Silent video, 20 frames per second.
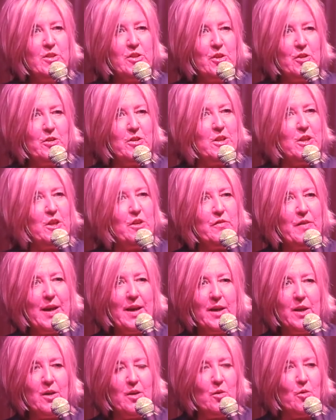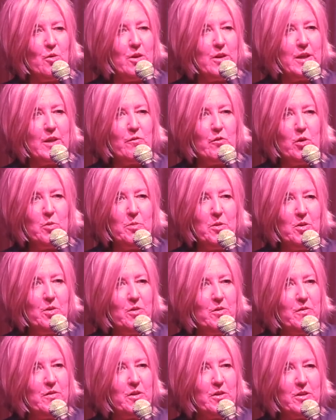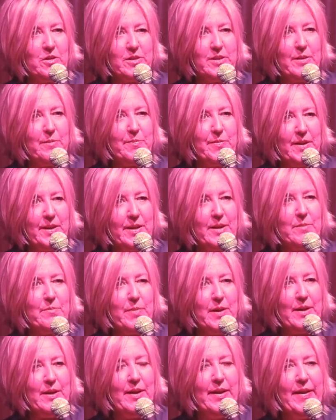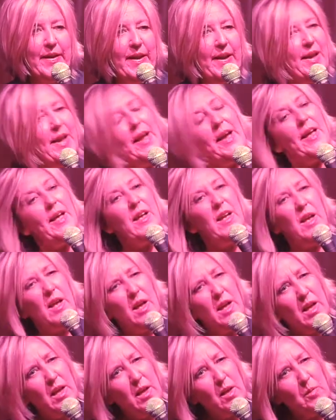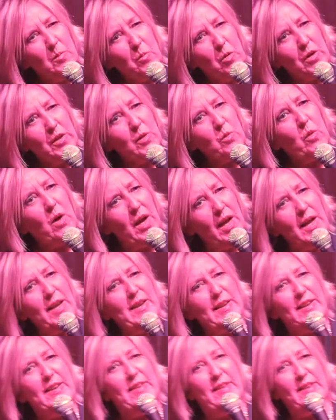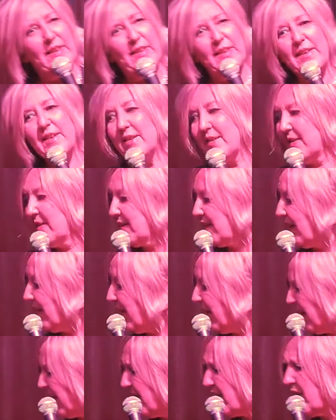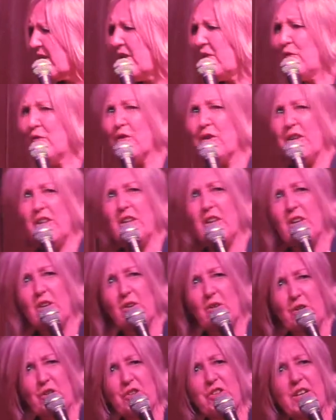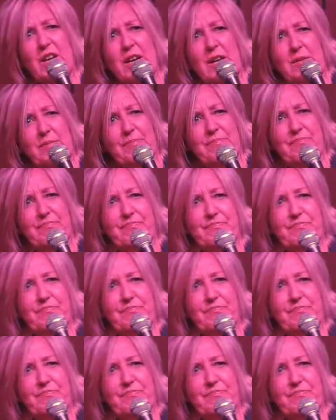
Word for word: Surely you had an organ removed or something, but more than one. More than one? Good for you. You're done.